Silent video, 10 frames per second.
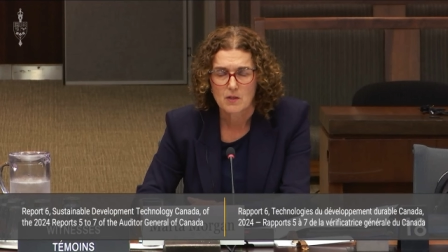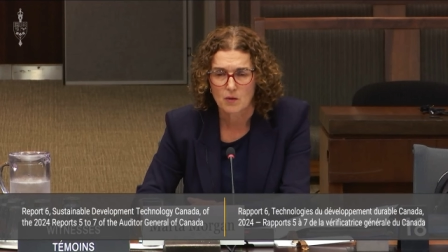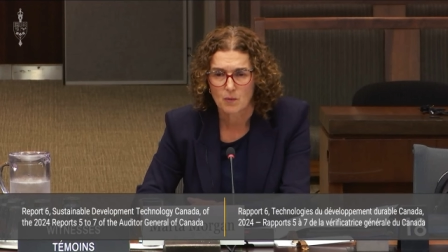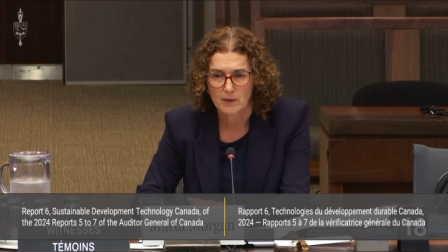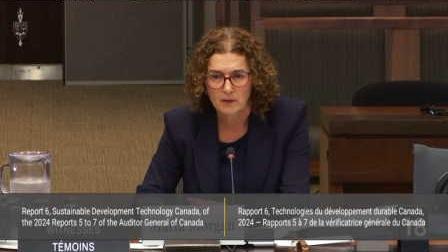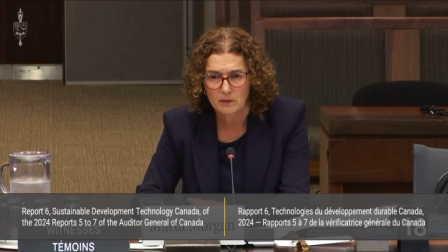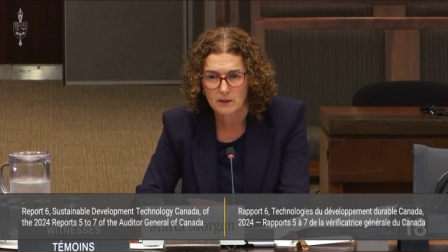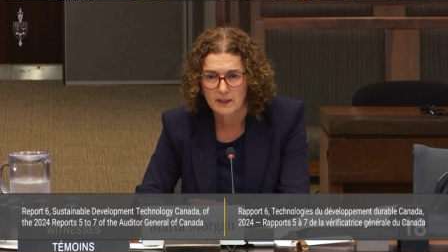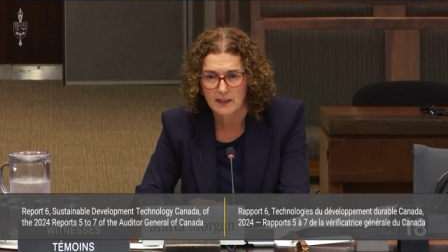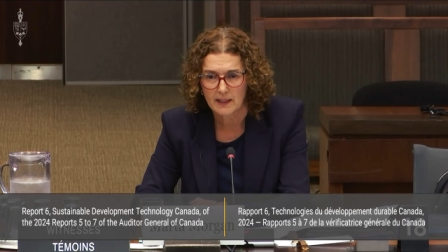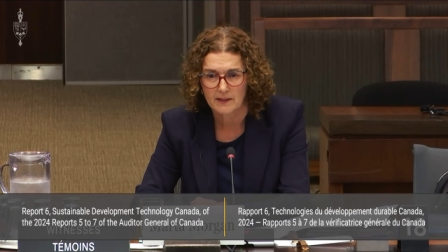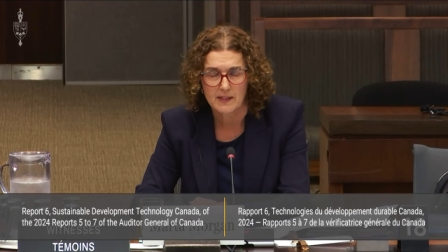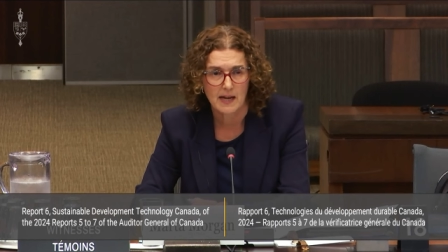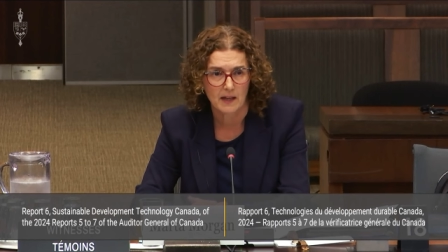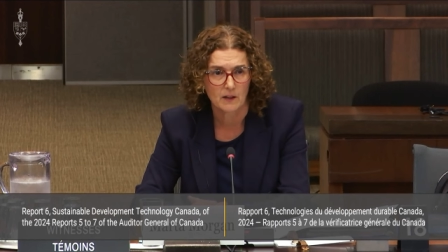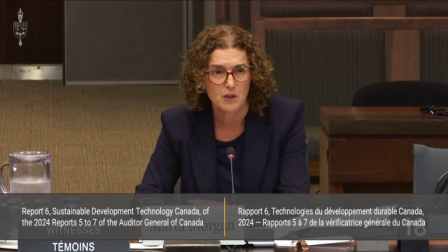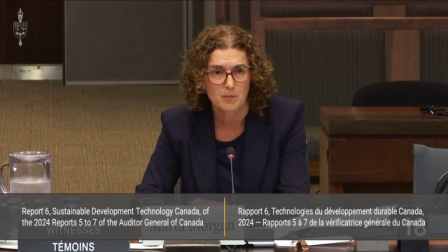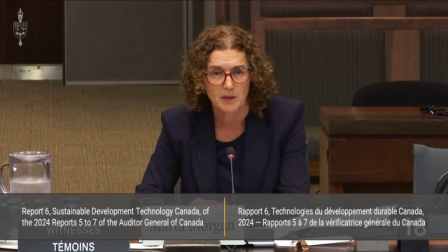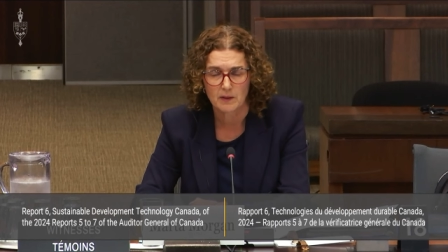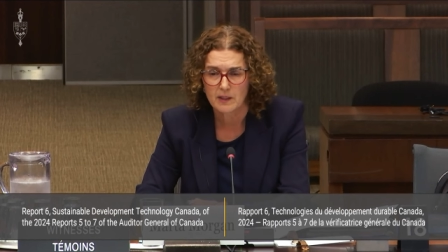So we're looking at the
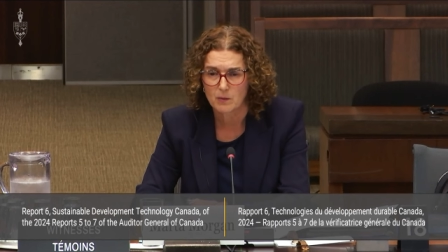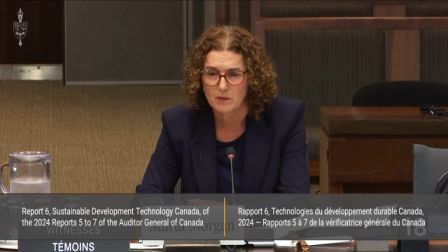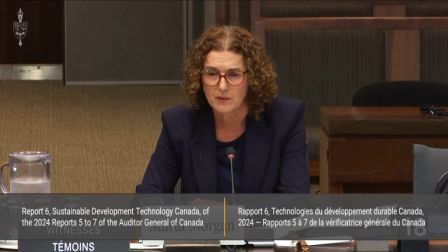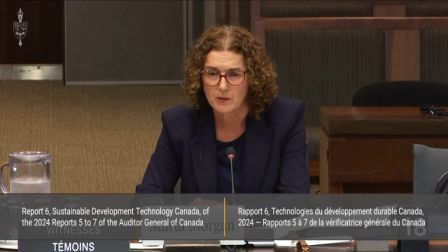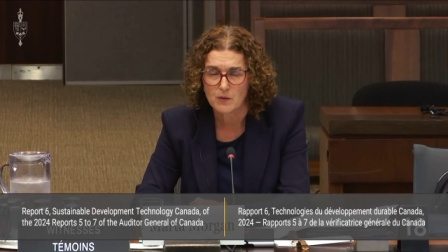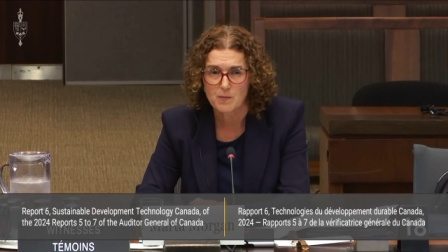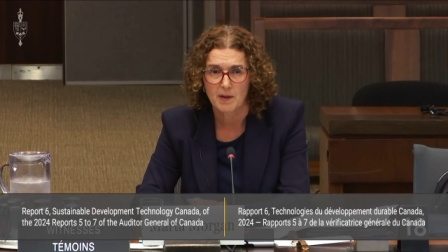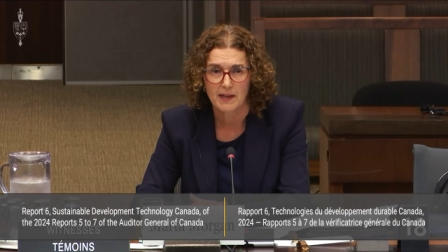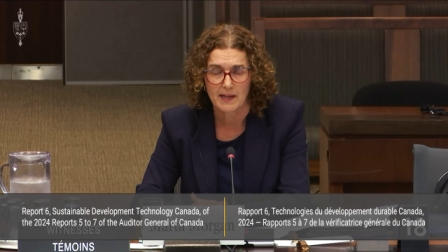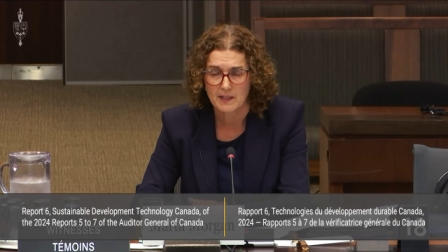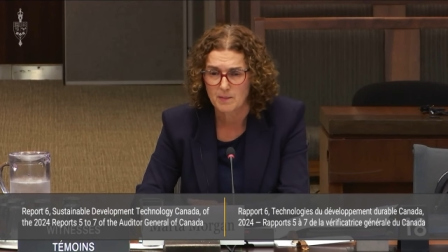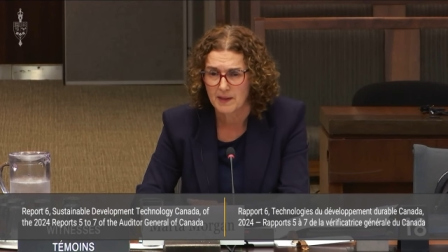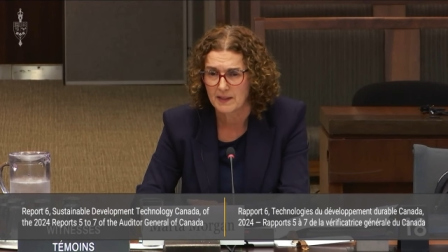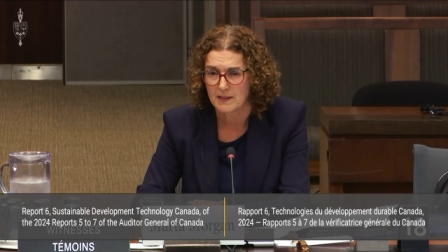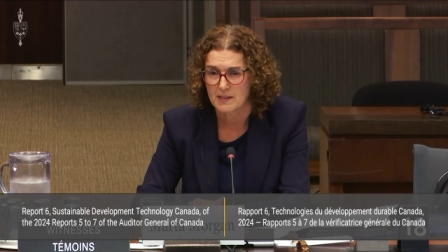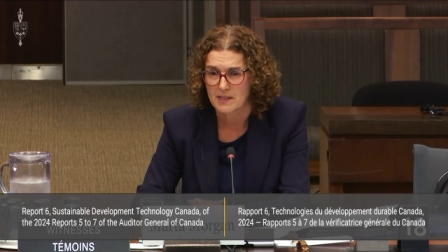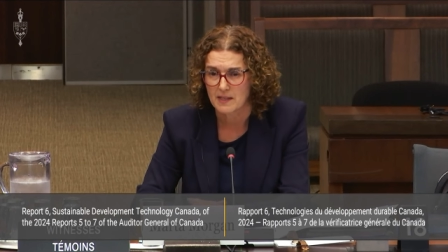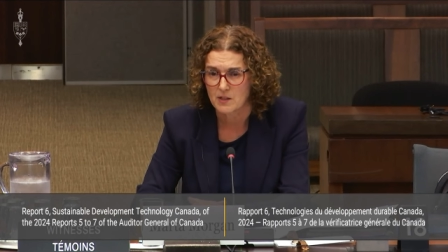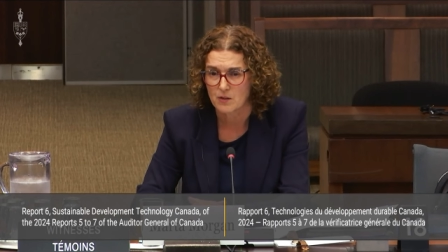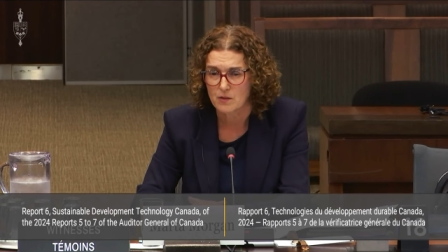eligibility reviews by independent
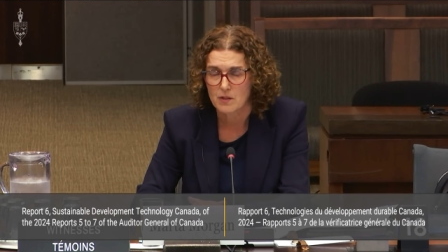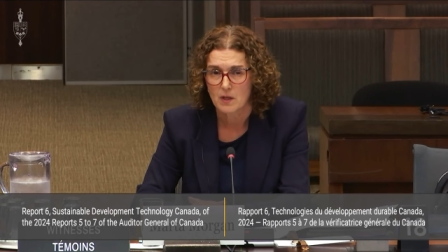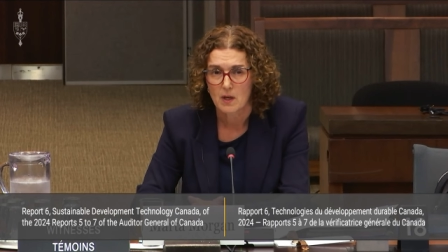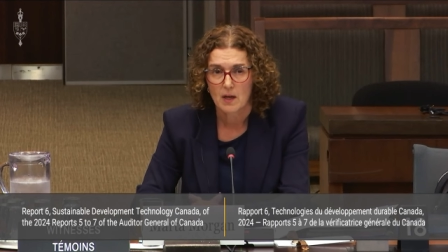assessors,